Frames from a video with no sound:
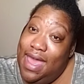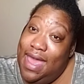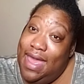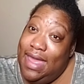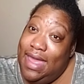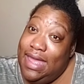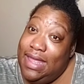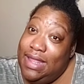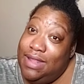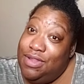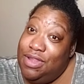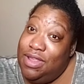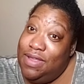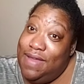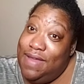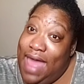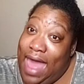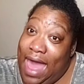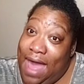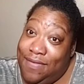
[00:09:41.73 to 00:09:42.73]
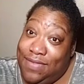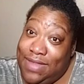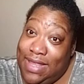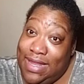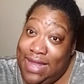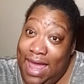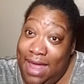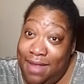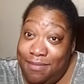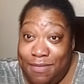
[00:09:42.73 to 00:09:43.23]
And
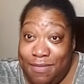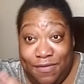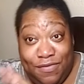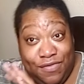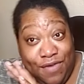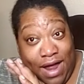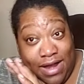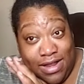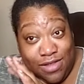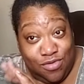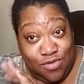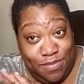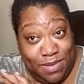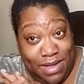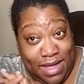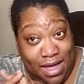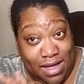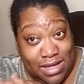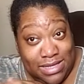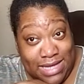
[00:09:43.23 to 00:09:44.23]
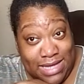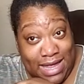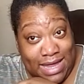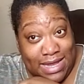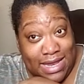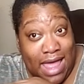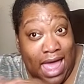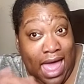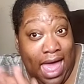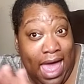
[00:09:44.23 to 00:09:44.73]
after that, my Fridays will be held
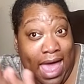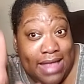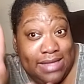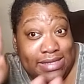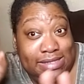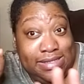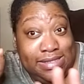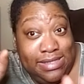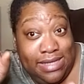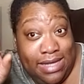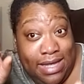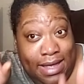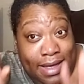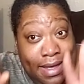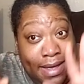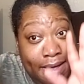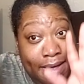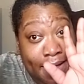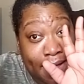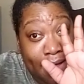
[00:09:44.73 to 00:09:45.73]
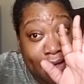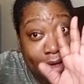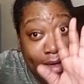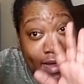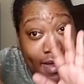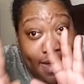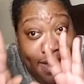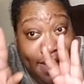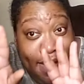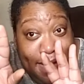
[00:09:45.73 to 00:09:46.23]
in
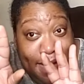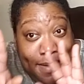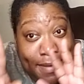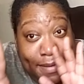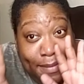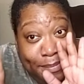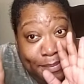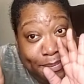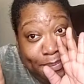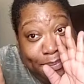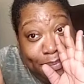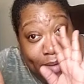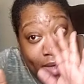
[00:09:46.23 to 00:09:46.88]
Tampa.